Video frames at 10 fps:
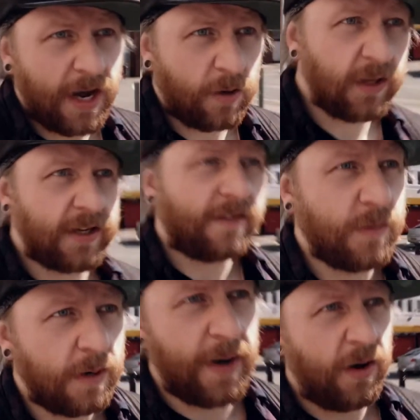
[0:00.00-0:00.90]
now. That gives
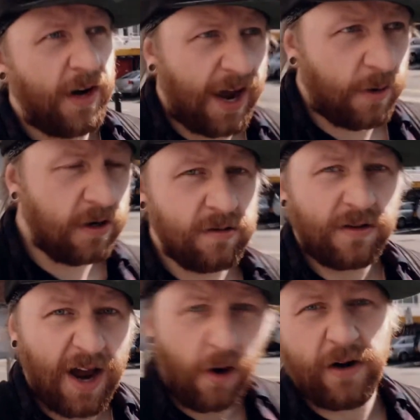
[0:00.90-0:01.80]
me about an hour,
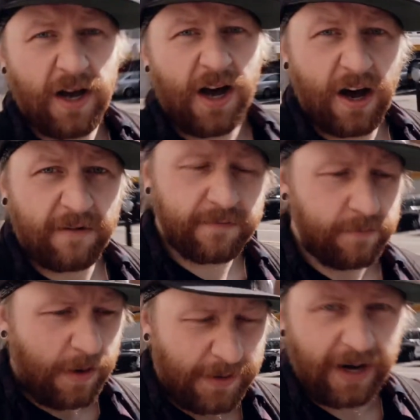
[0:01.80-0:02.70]
hour and a
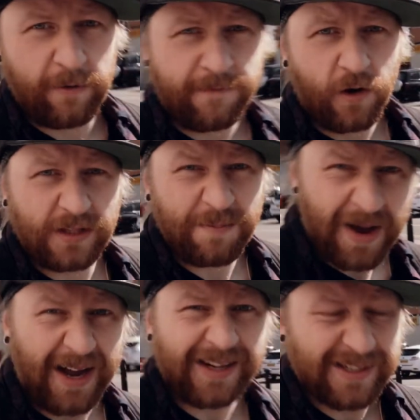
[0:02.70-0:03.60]
half, maybe an hour 40
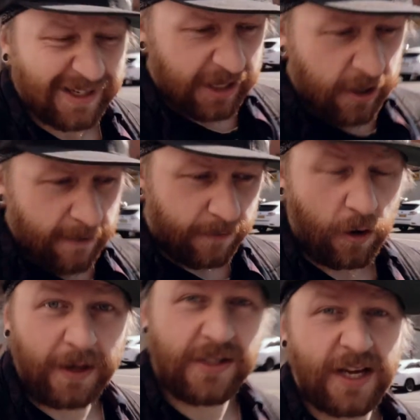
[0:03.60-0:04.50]
max
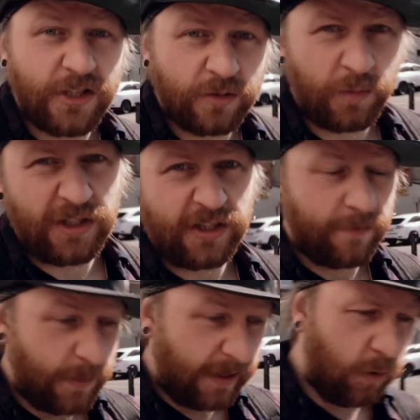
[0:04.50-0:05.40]
for my session, which
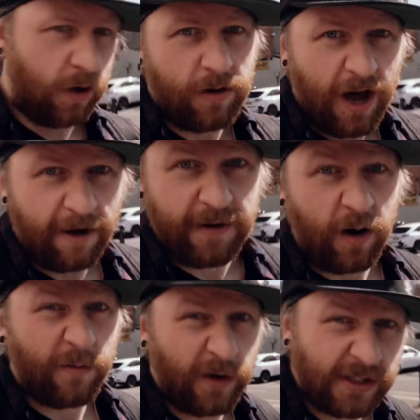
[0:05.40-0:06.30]
gives me, what, half an
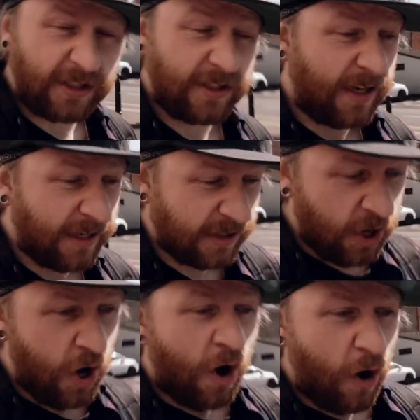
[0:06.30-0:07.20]
hour for each exercise.
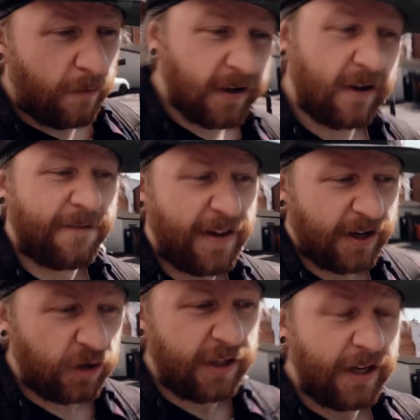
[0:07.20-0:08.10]
Hopefully I can fit it
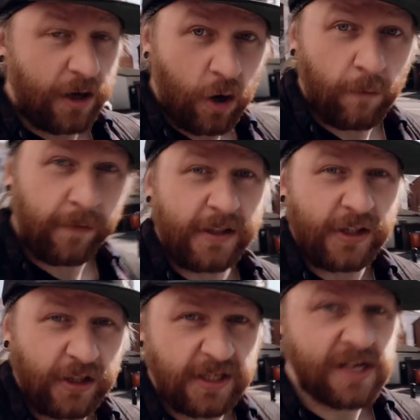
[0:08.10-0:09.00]
all in and hopefully it's a
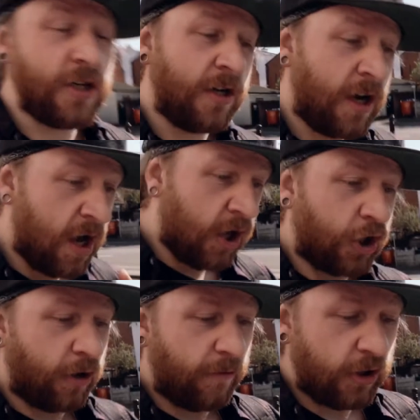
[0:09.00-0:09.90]
good session.
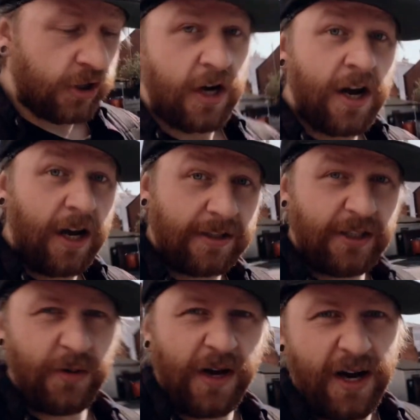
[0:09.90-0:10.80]
Gonna rush and
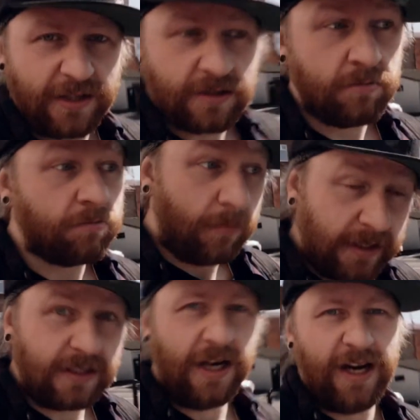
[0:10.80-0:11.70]
see you guys
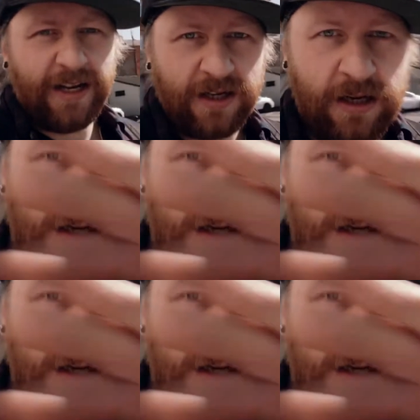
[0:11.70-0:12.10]
inside.